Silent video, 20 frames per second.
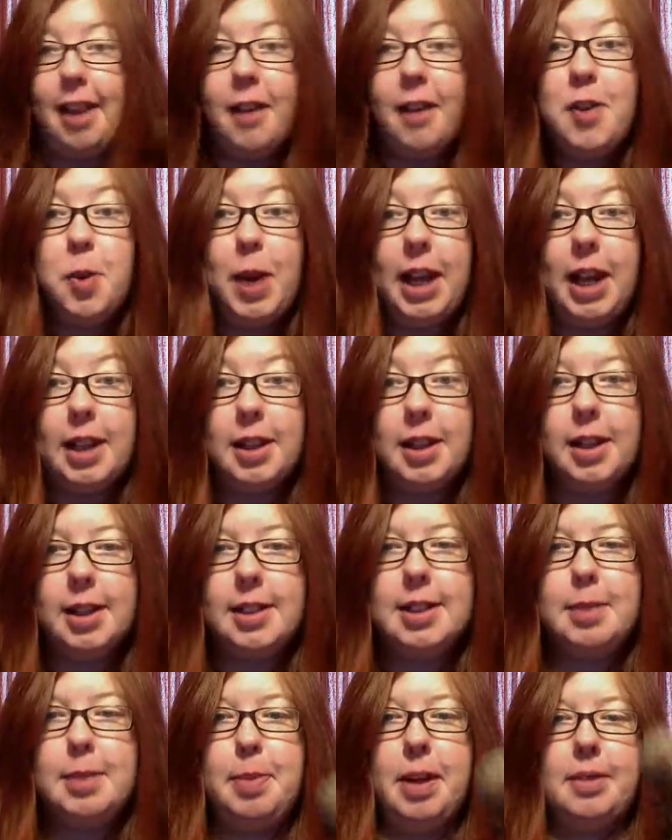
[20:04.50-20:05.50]
the way it
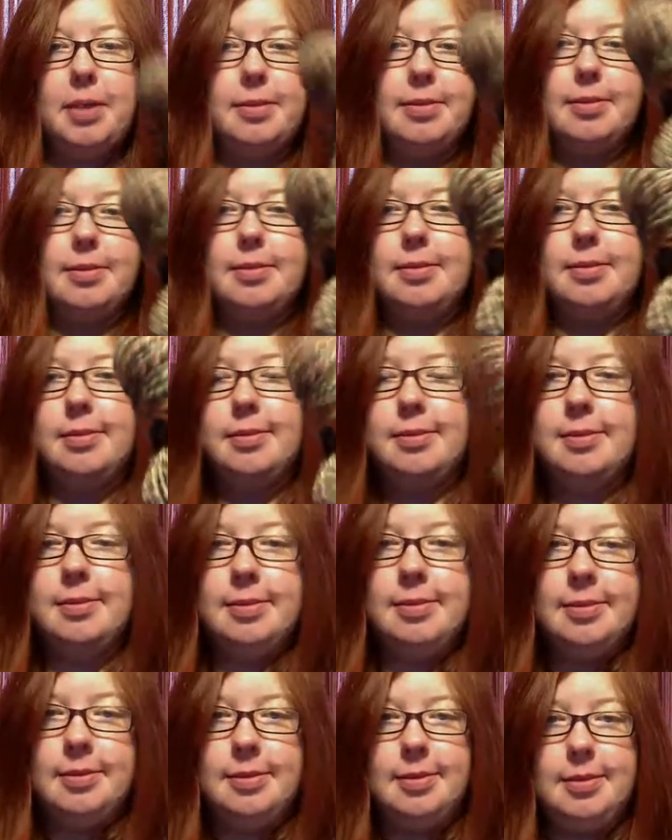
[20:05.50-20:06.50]
looks, but
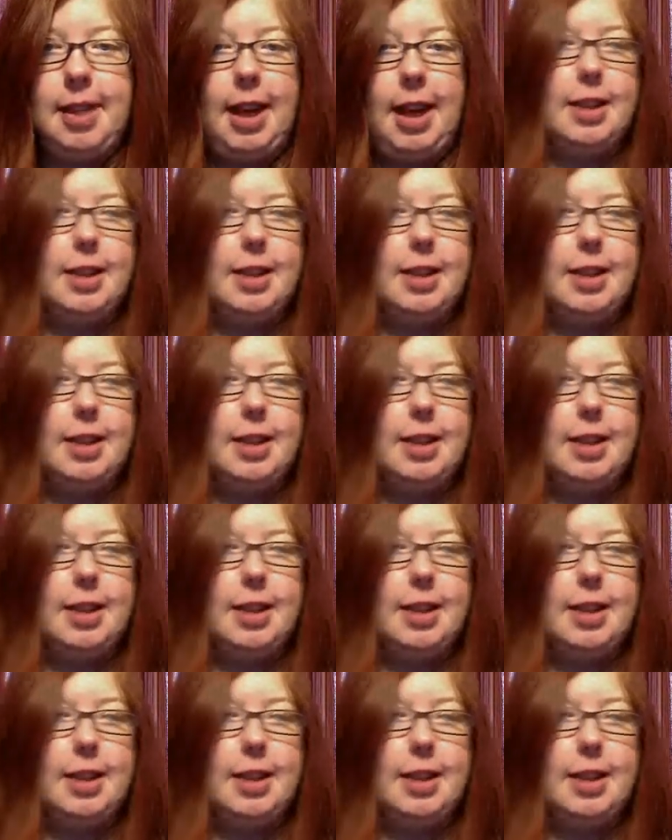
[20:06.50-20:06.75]
I got